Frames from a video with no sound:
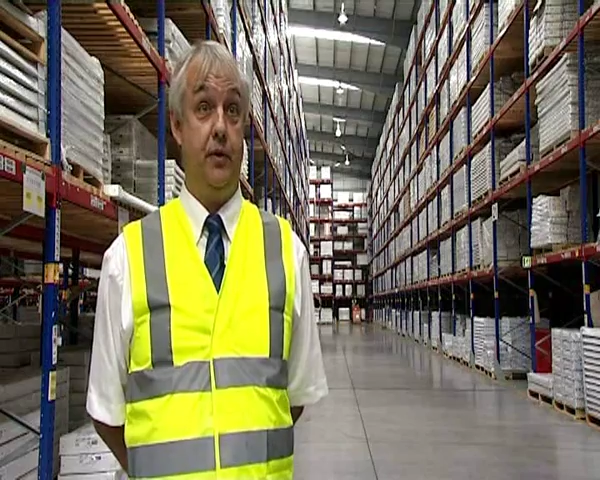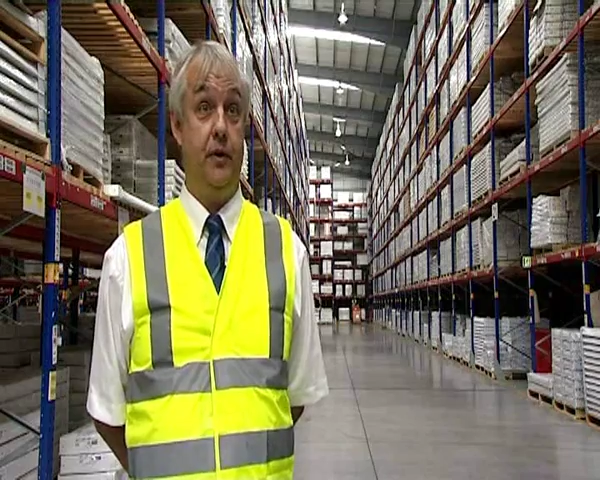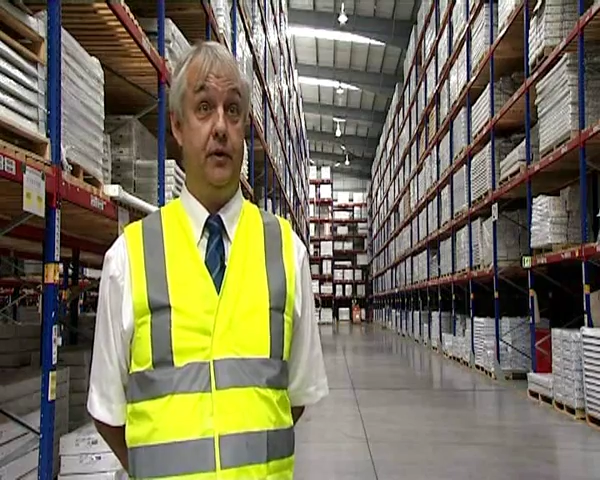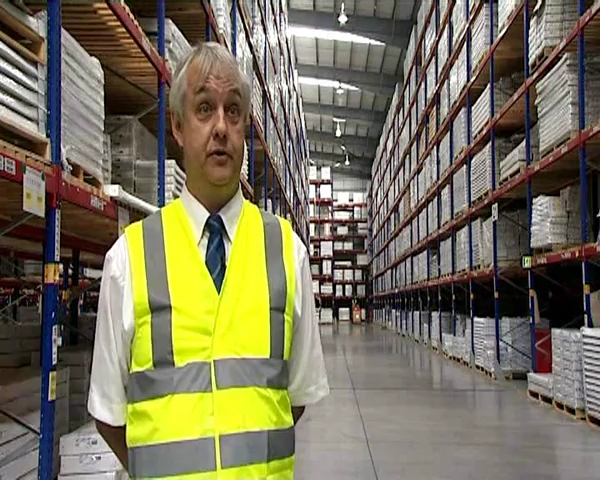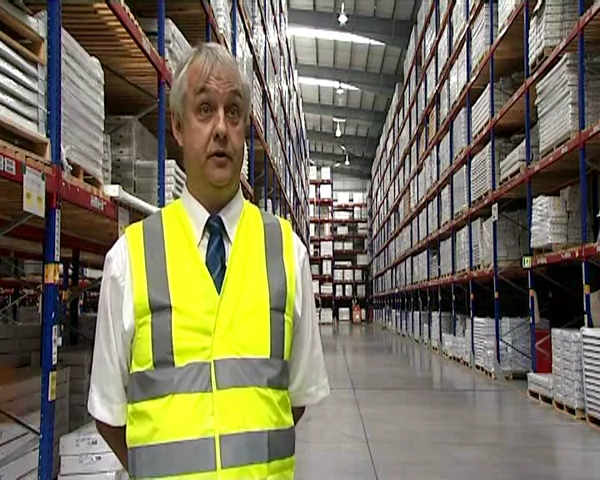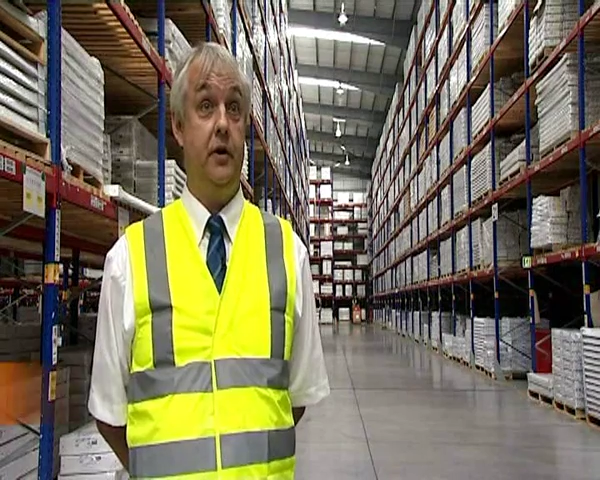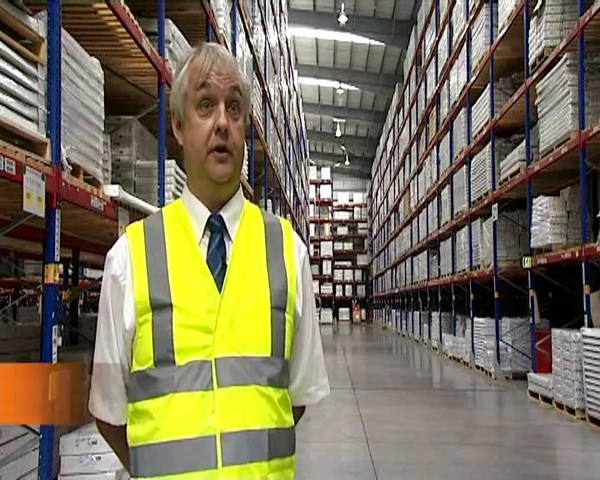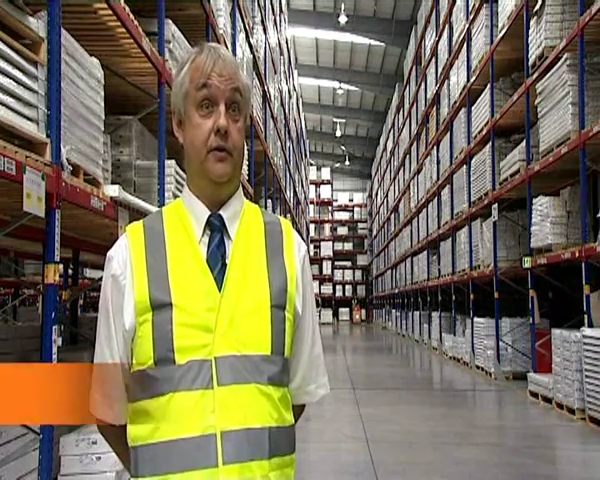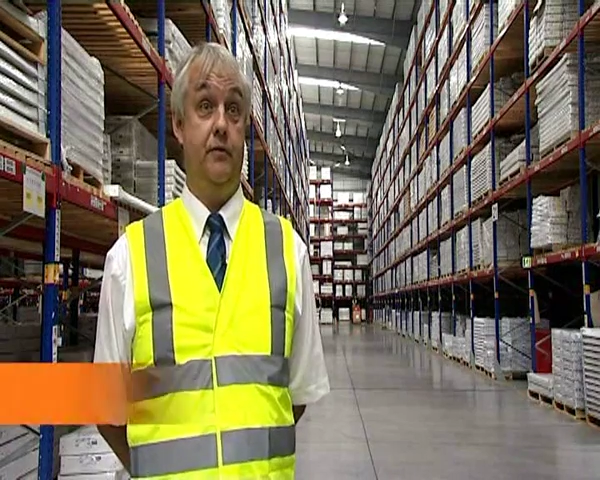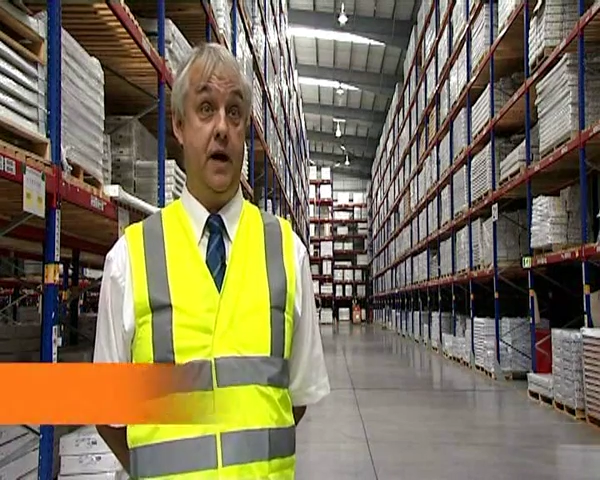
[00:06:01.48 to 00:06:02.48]
product
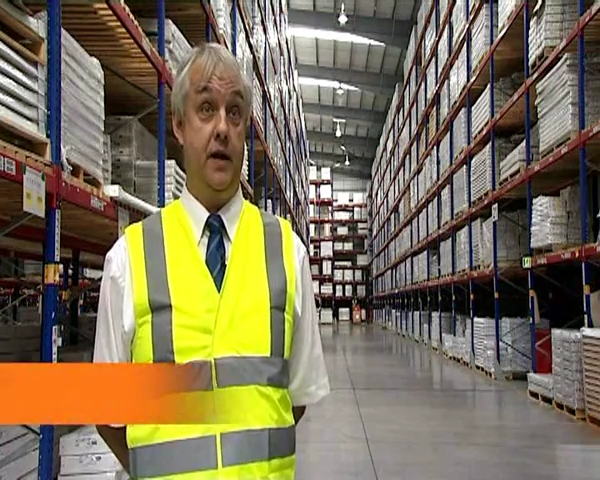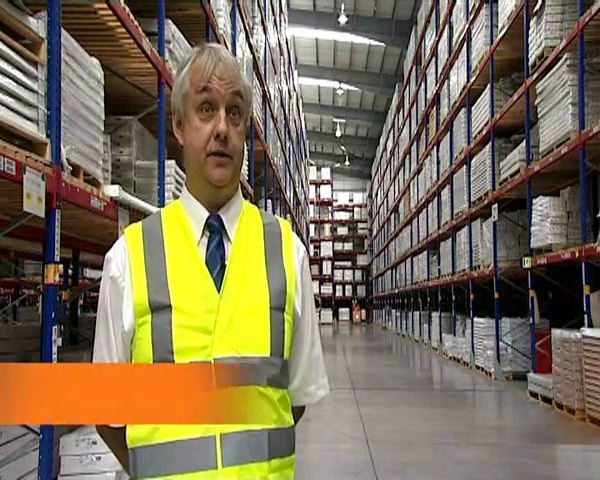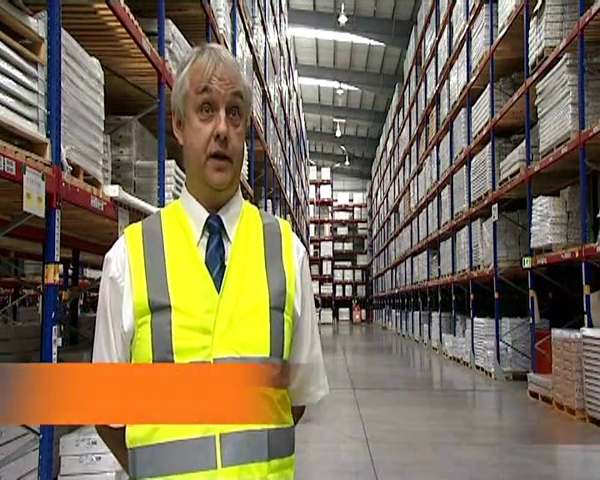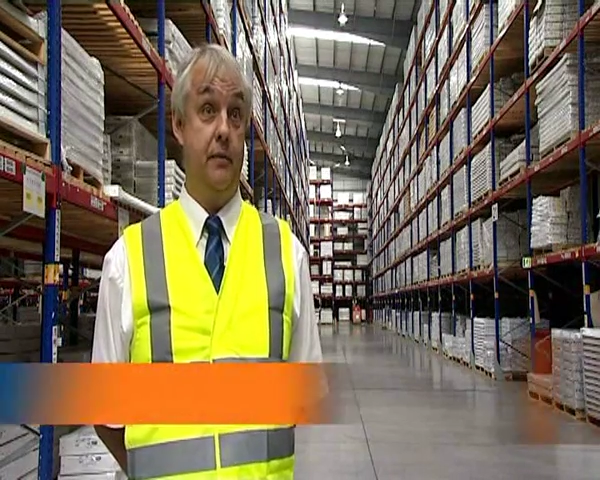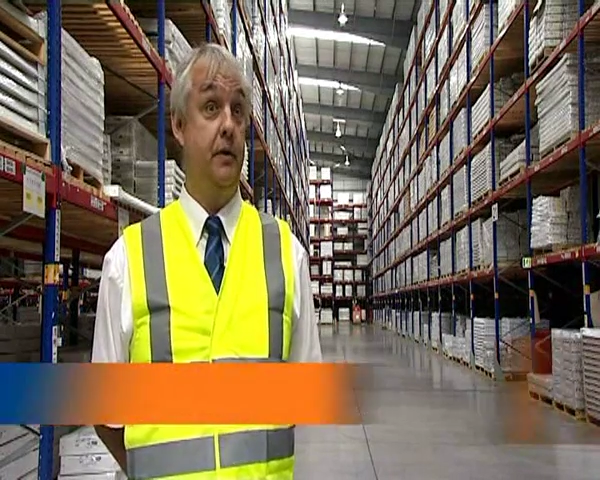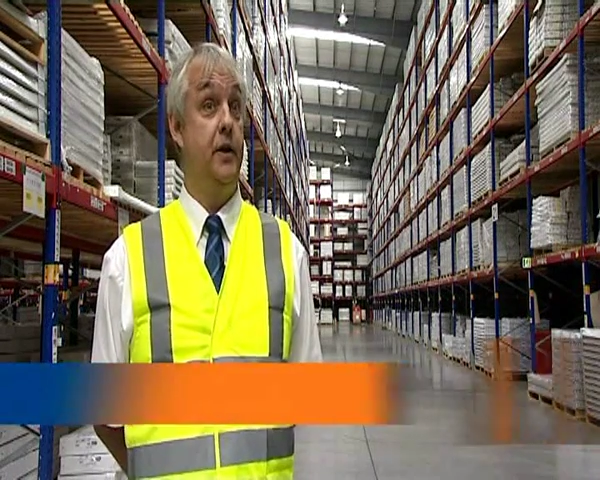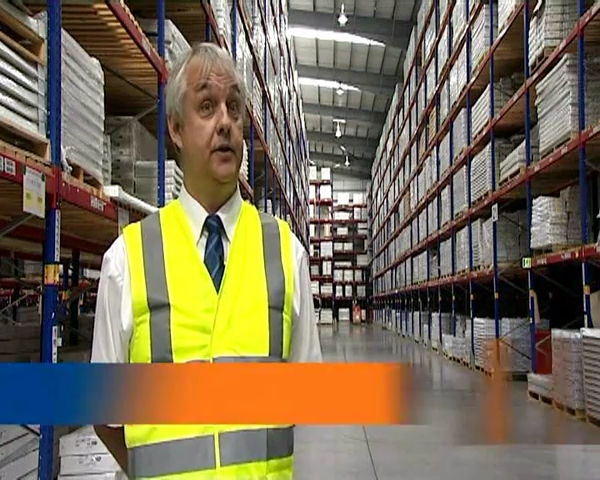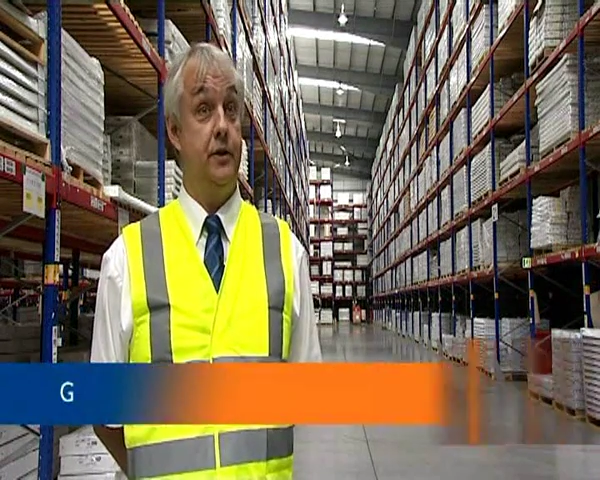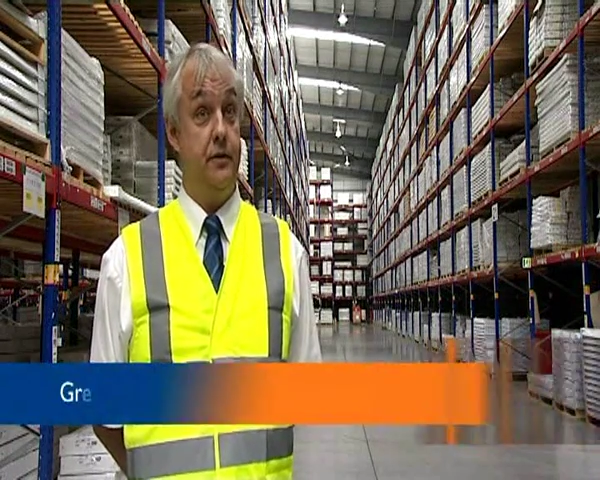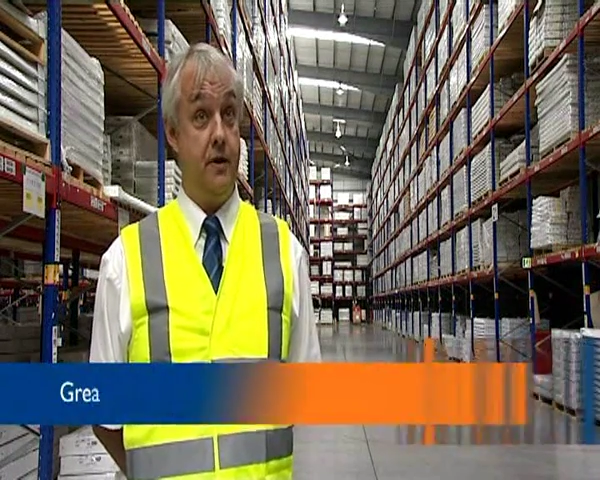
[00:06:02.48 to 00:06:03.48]
at the right time
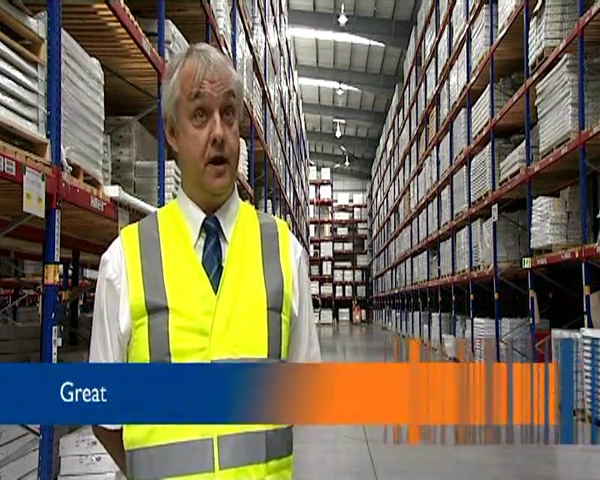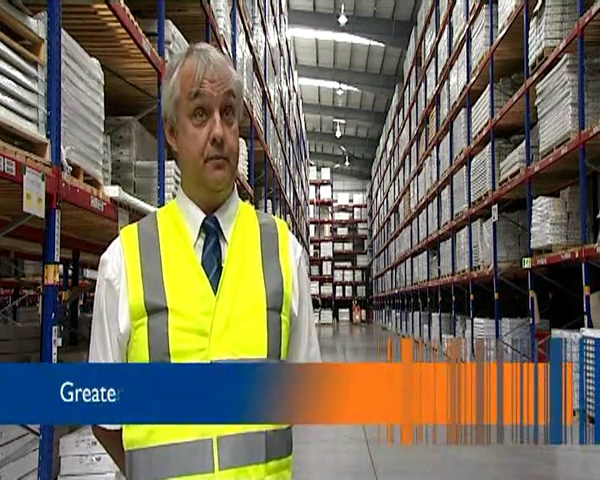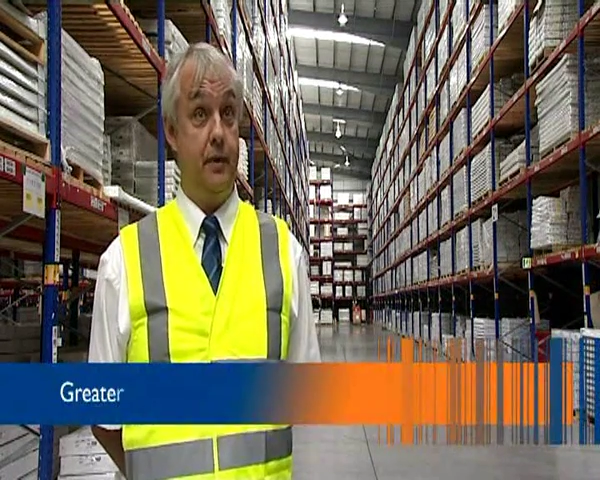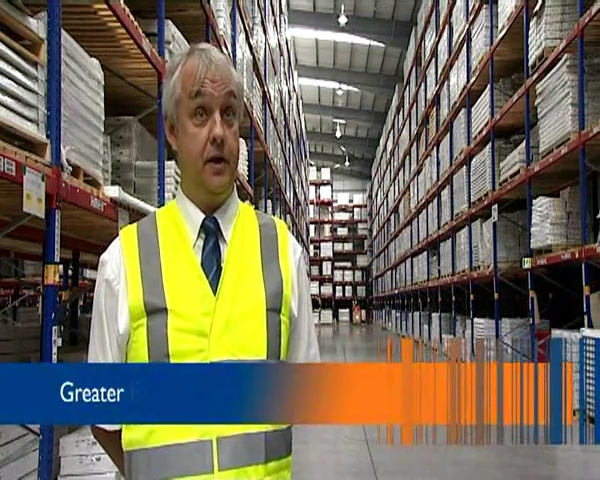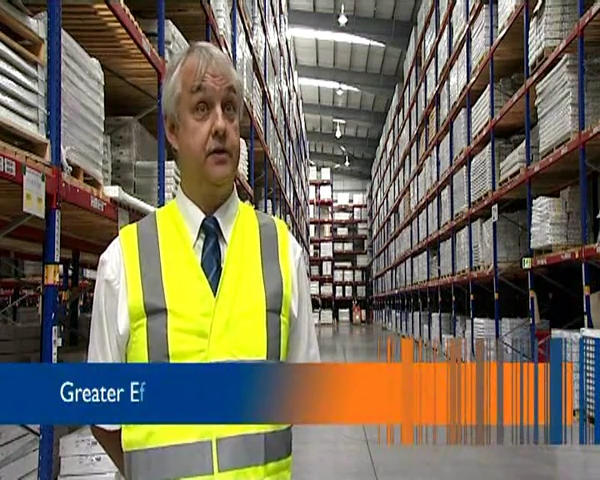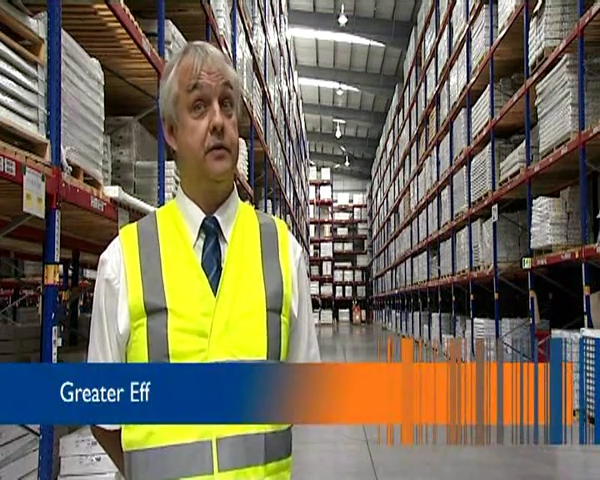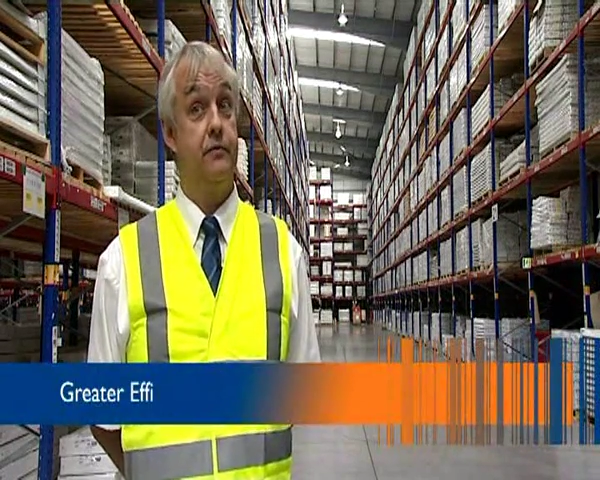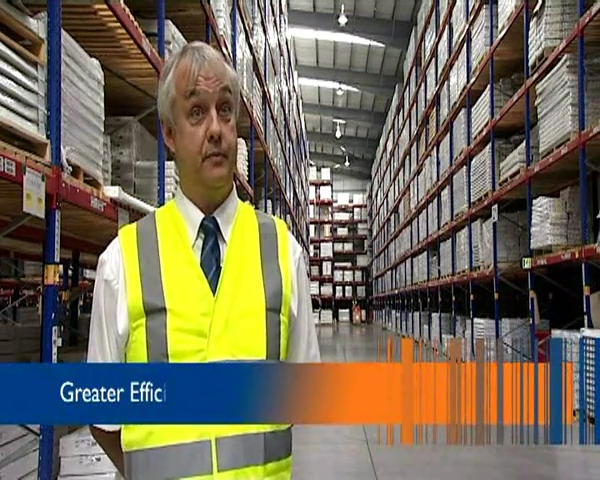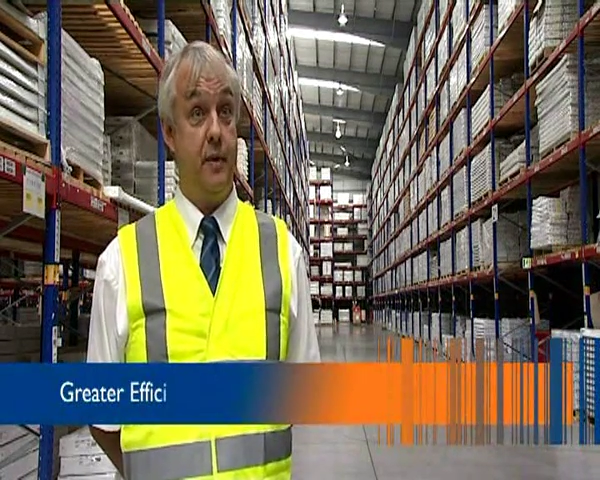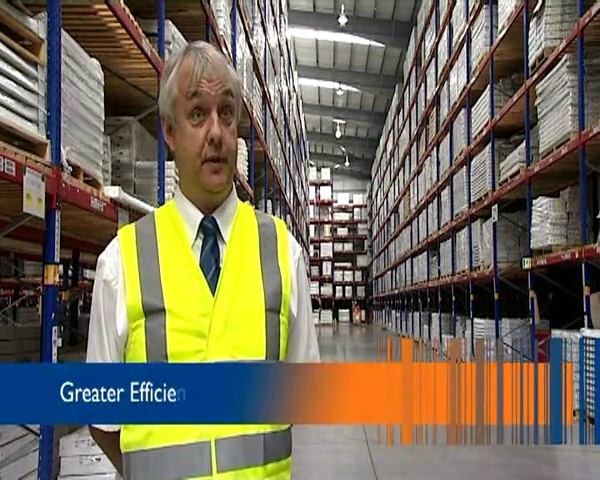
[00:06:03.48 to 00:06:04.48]
to the right place
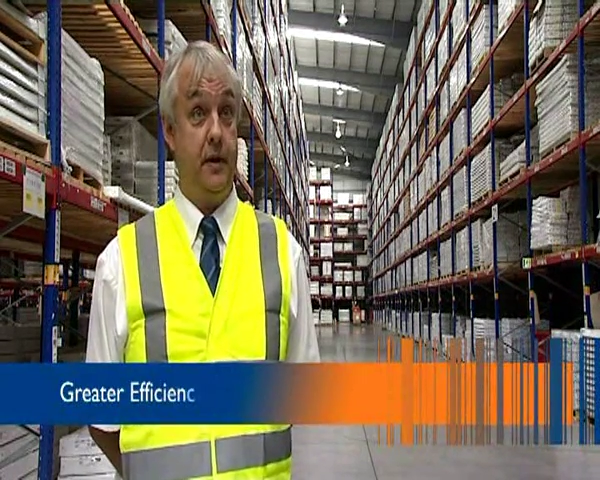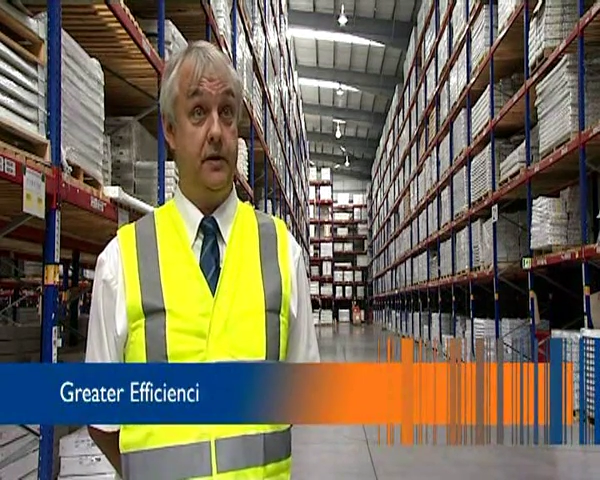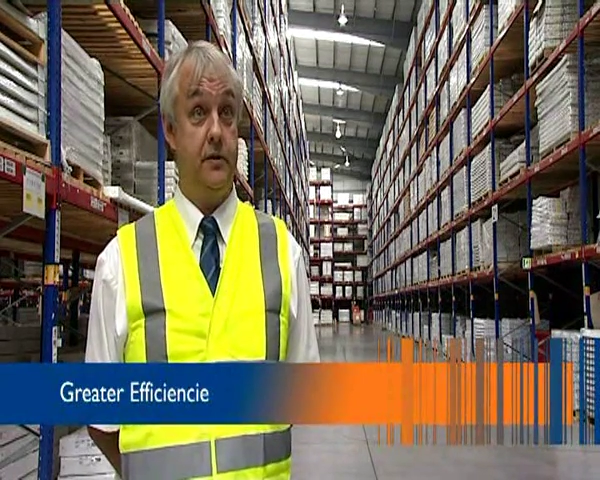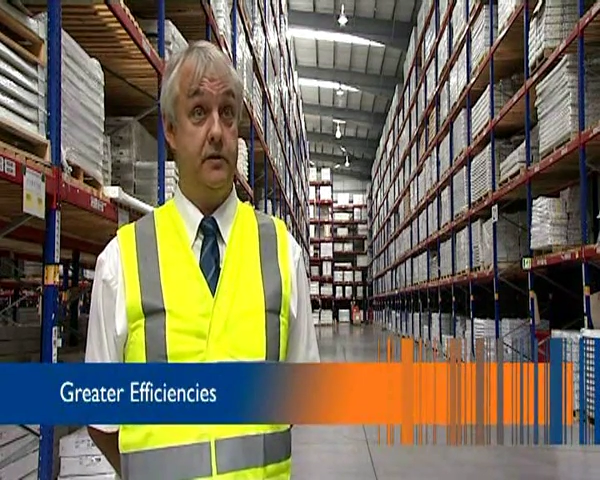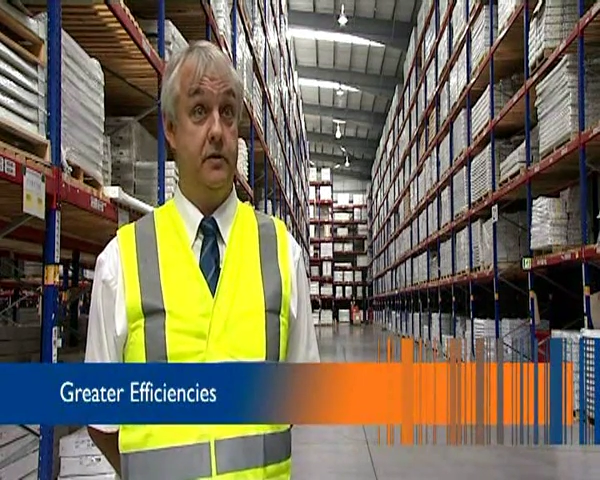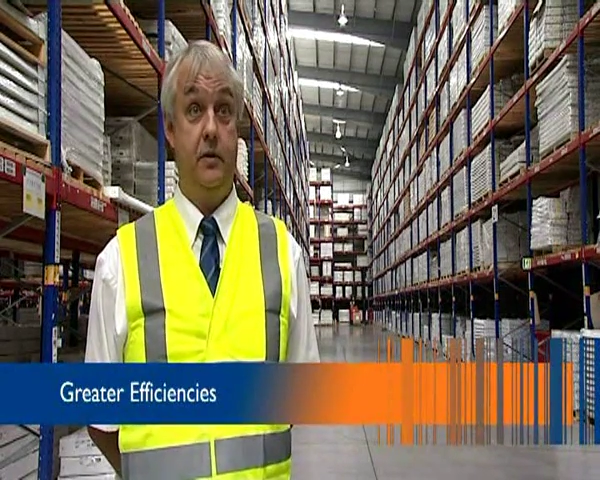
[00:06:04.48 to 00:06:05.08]
for my pickers,